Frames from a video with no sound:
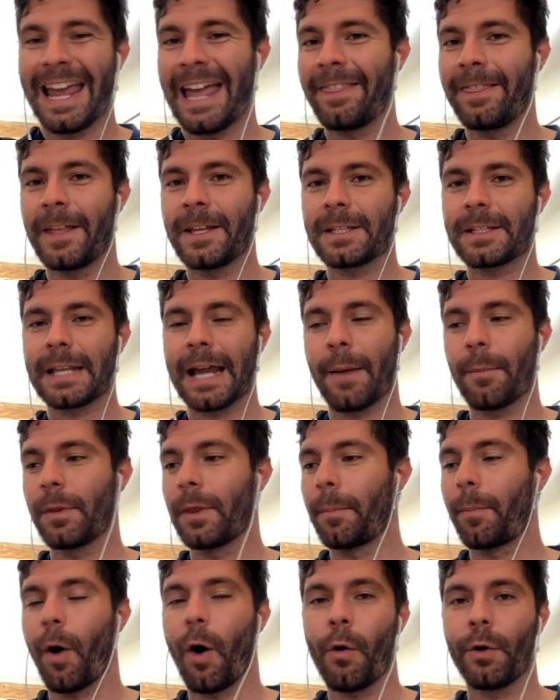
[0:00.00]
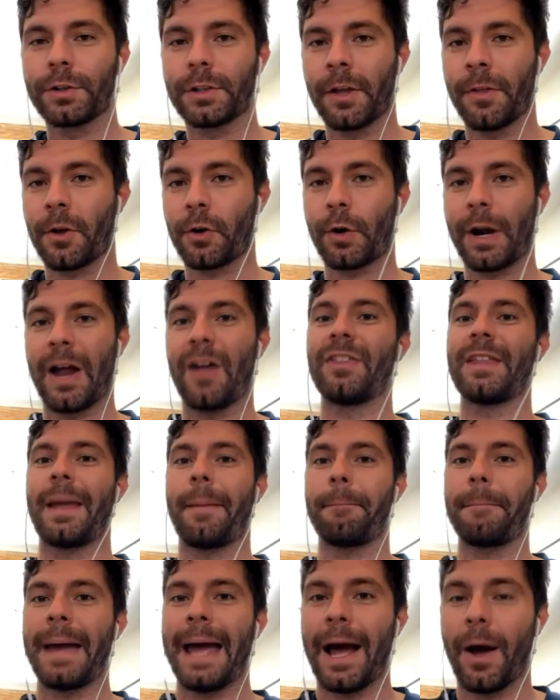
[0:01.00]
And this time when the ball was on the ground, they
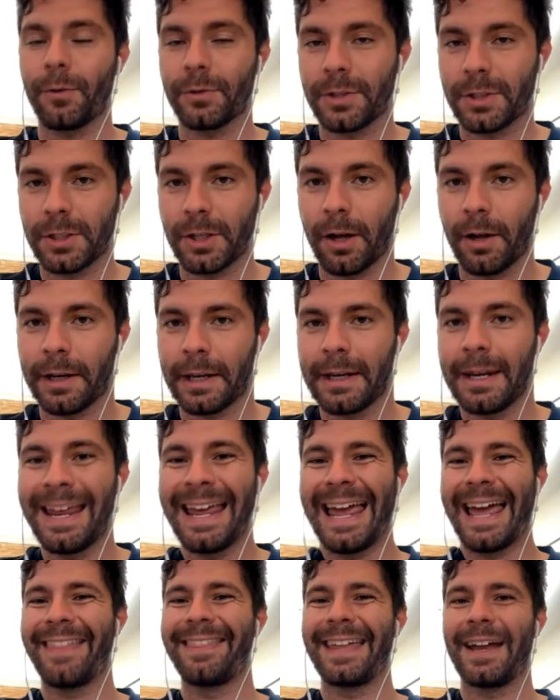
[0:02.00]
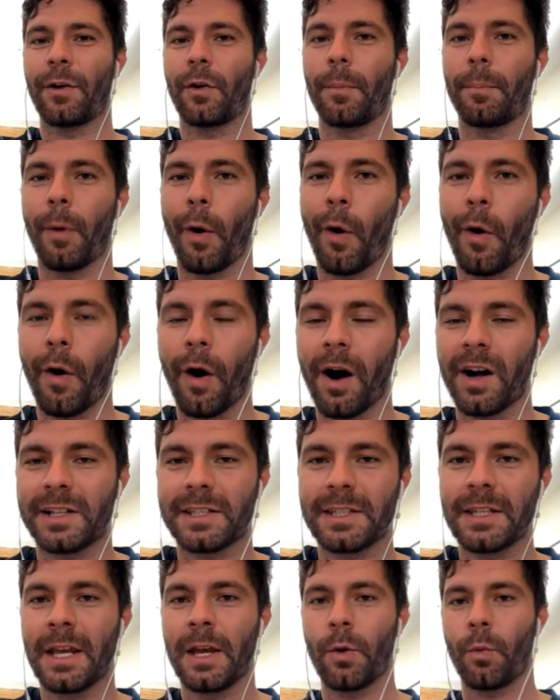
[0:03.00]
pounced on it, and they were ball
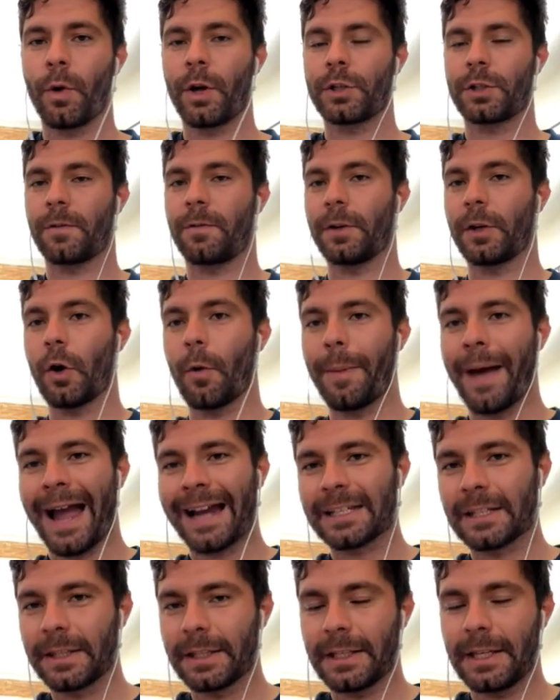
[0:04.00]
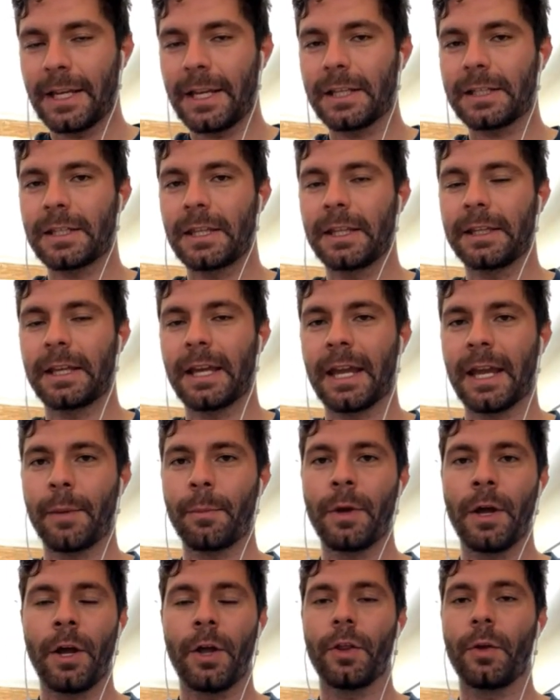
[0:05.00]
hawks, which if you go back to the keys to the
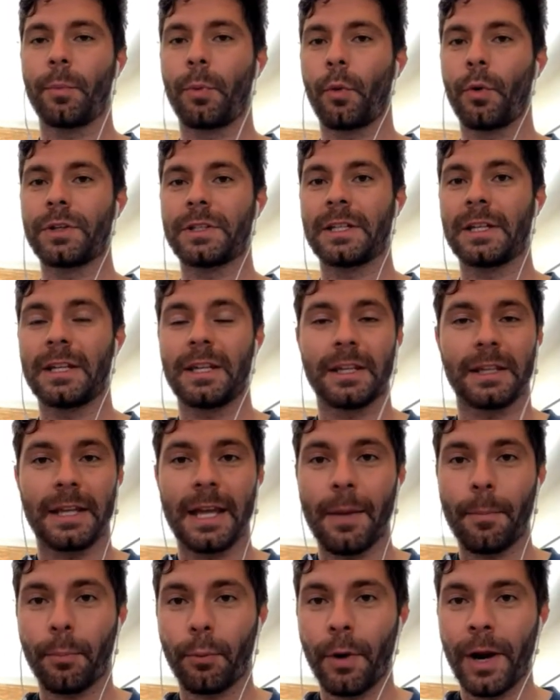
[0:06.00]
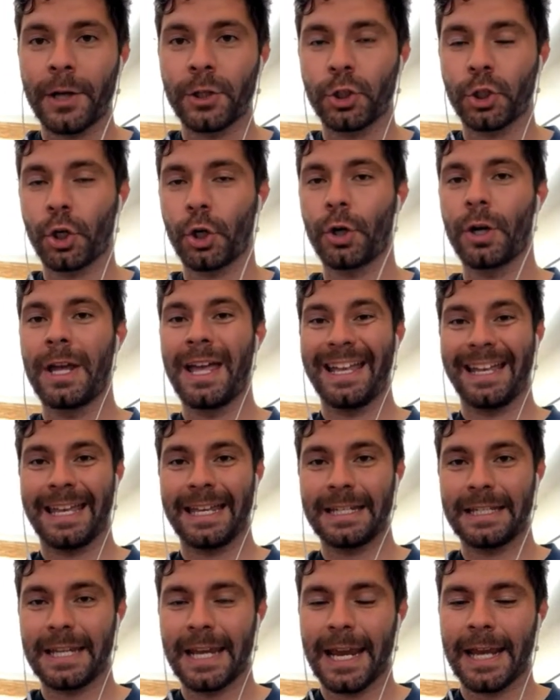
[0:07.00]
game, the Bruins needed to get pressure,
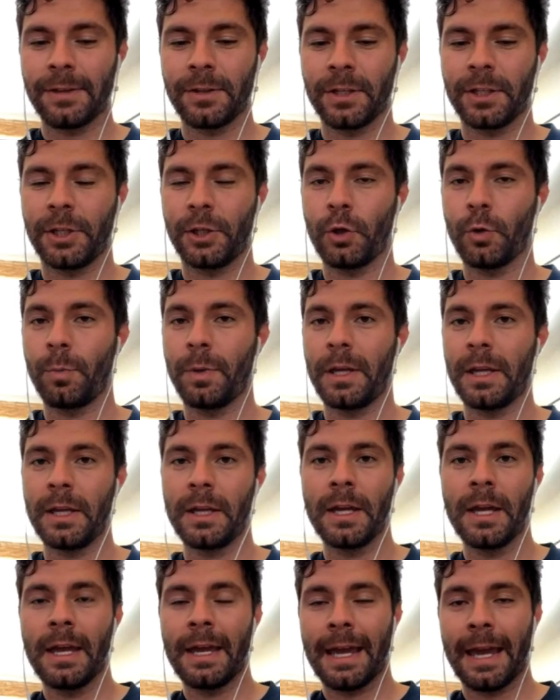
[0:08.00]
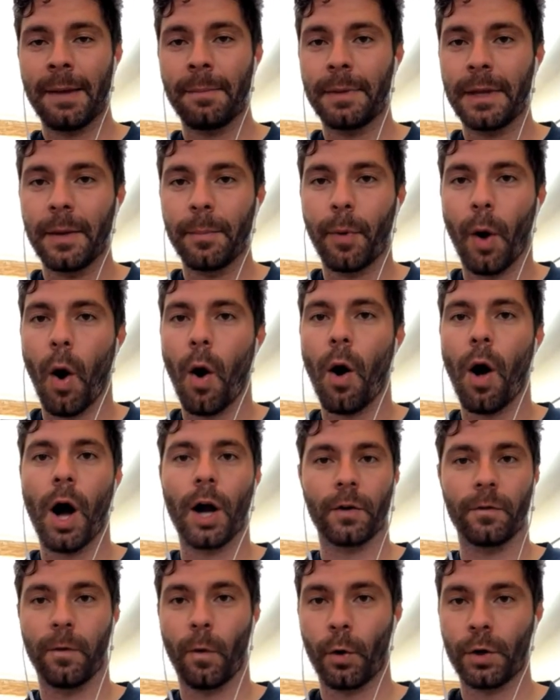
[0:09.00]
contain the QB, and be a ball
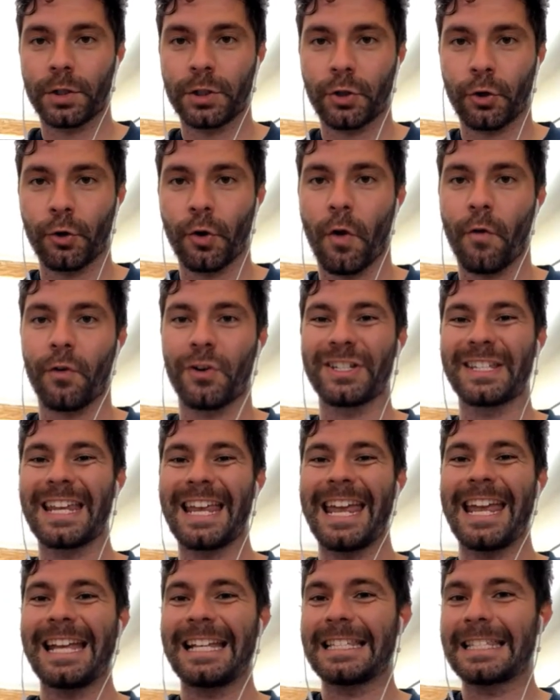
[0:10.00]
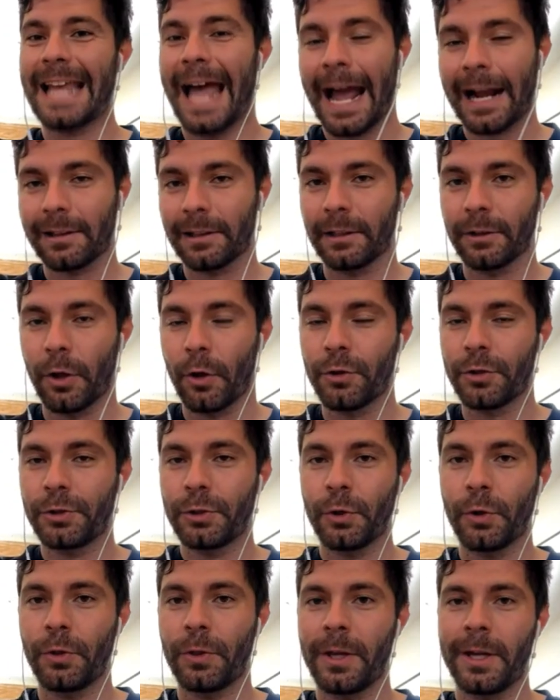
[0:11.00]
hawk, force turnovers. Exactly those
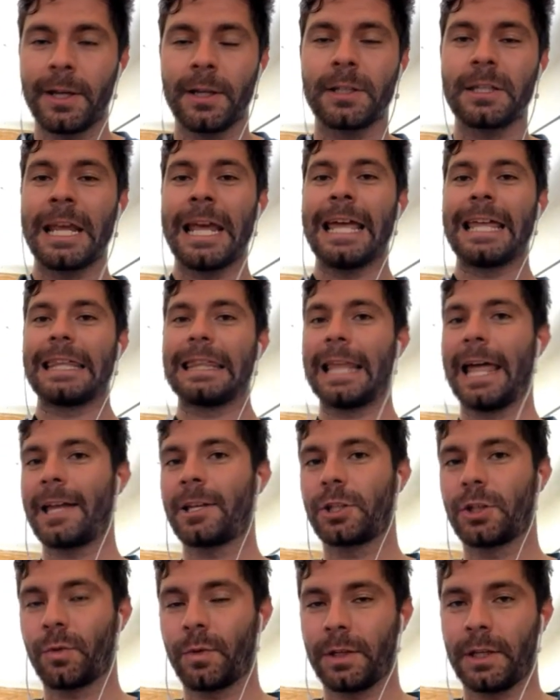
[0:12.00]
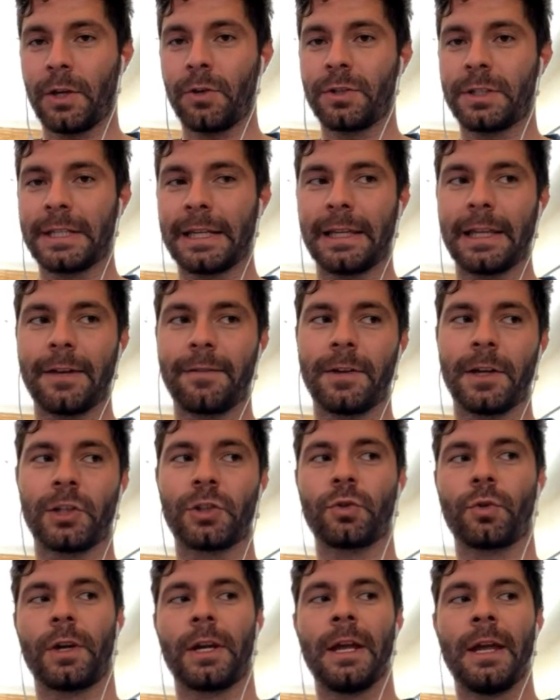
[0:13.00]
two things led to a UCLA
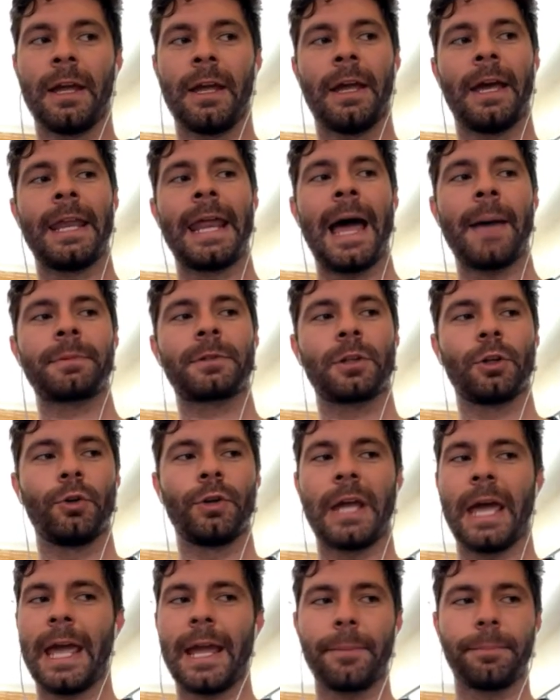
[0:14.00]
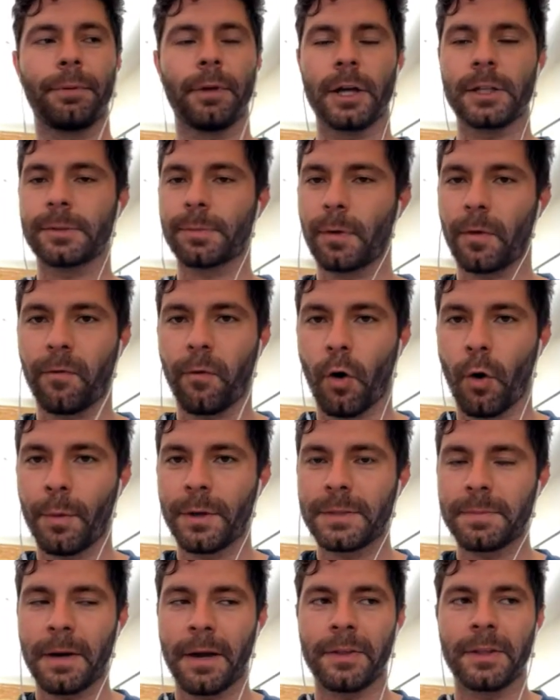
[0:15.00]
victory. An absolute A-plus
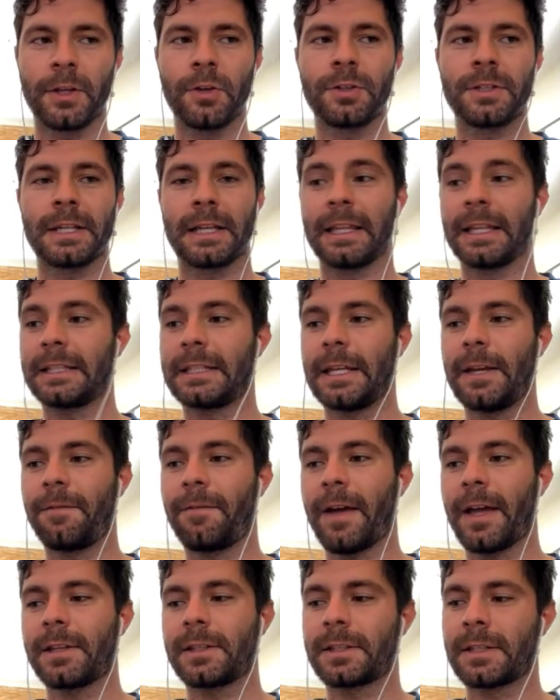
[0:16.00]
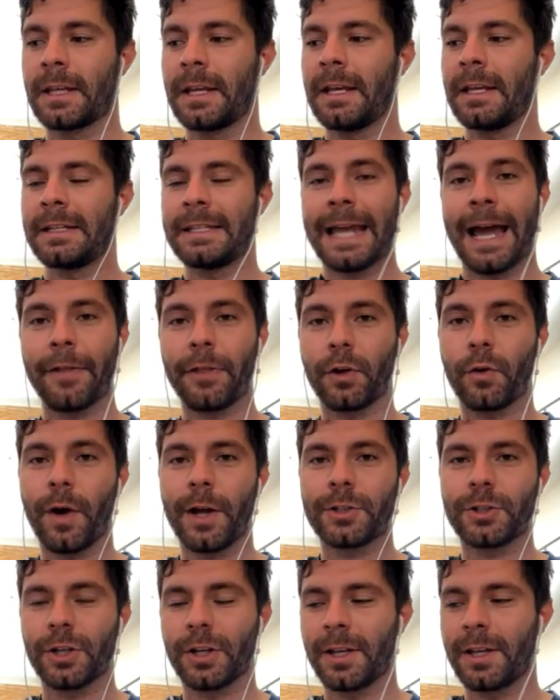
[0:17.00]
performance by the UCLA defense. Now the
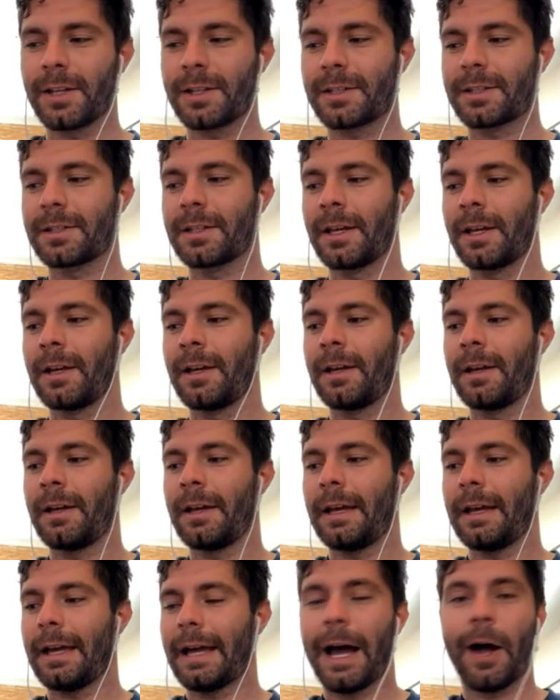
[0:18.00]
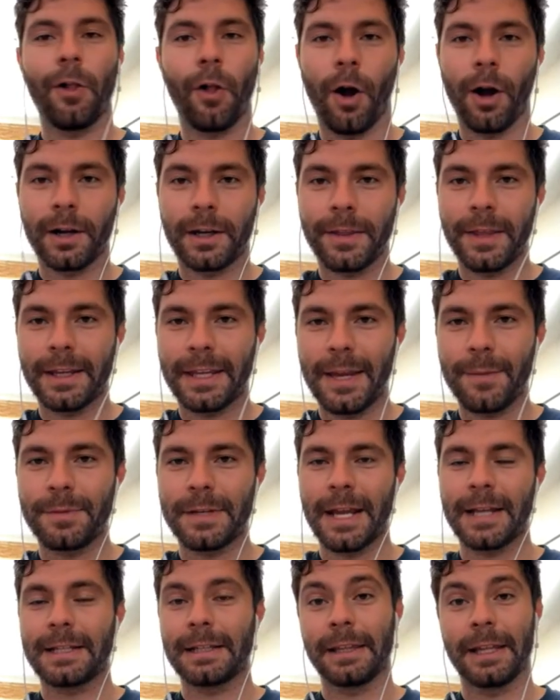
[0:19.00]
question is, how long can they keep
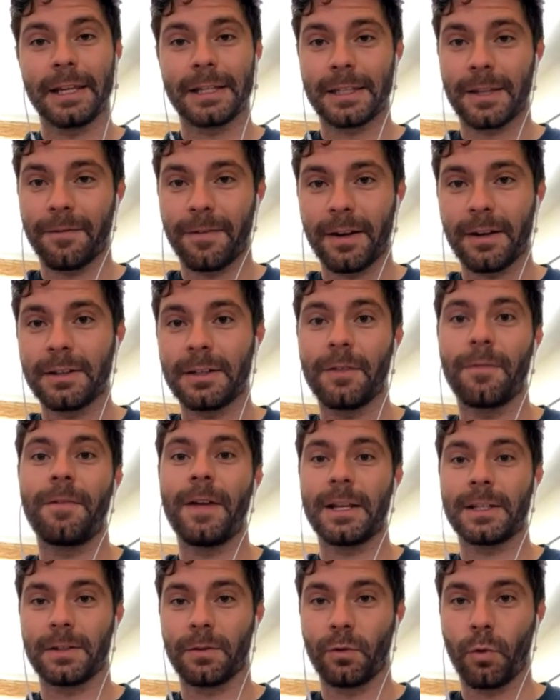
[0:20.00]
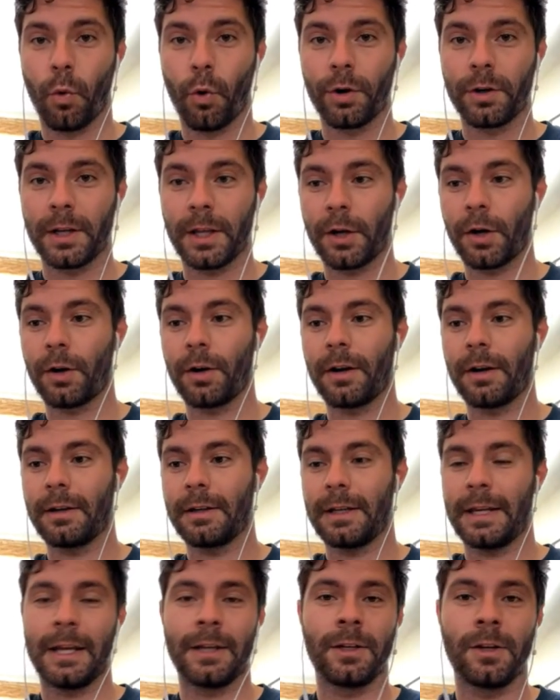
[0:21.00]
D'Anton Lynn as the defensive coordinator
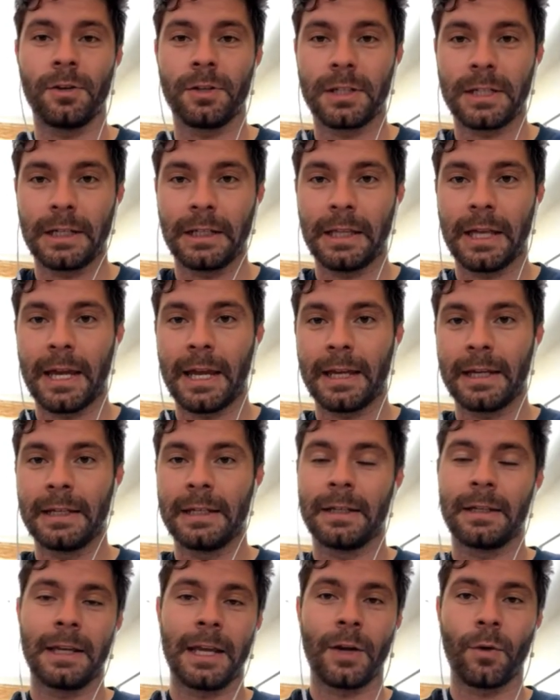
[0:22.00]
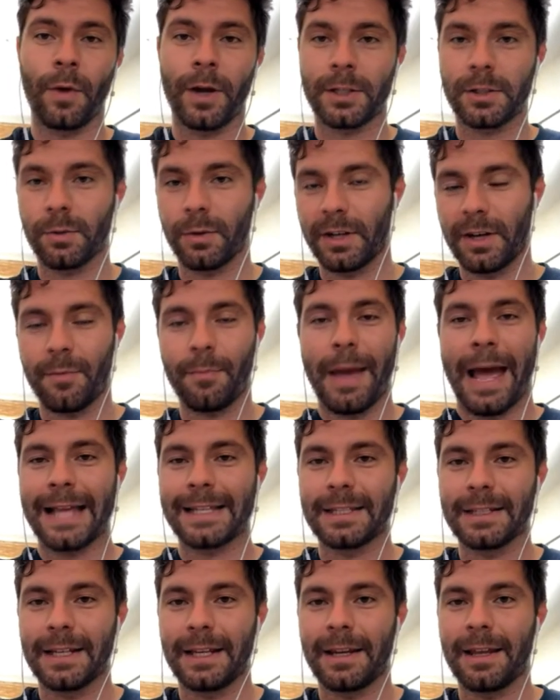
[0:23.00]
in UCLA, in Westwood, in
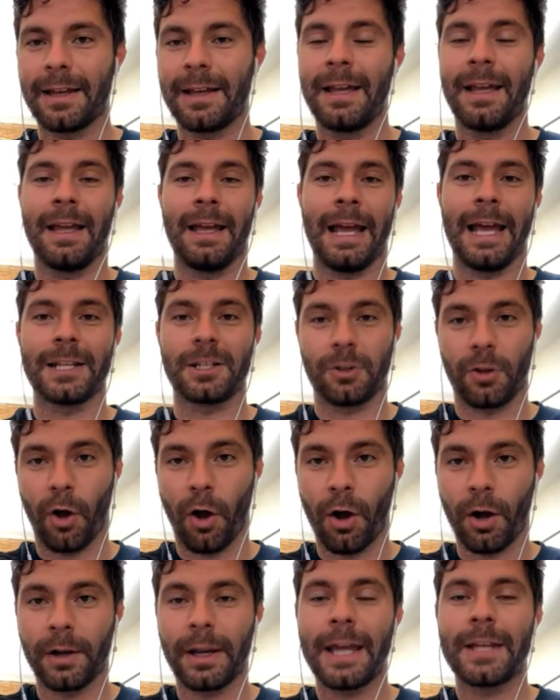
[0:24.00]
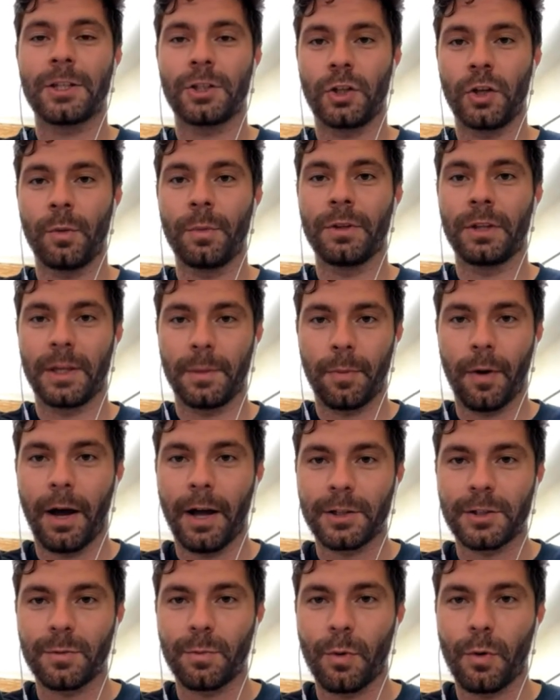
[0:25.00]
Pasadena, as long as humanly
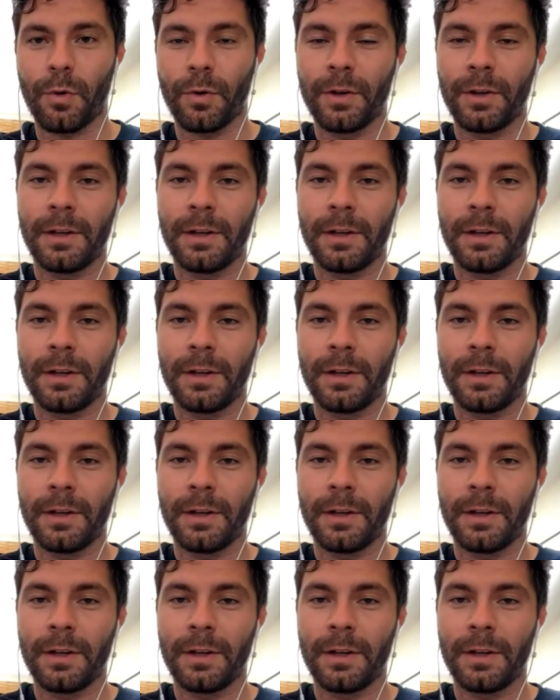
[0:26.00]
possible?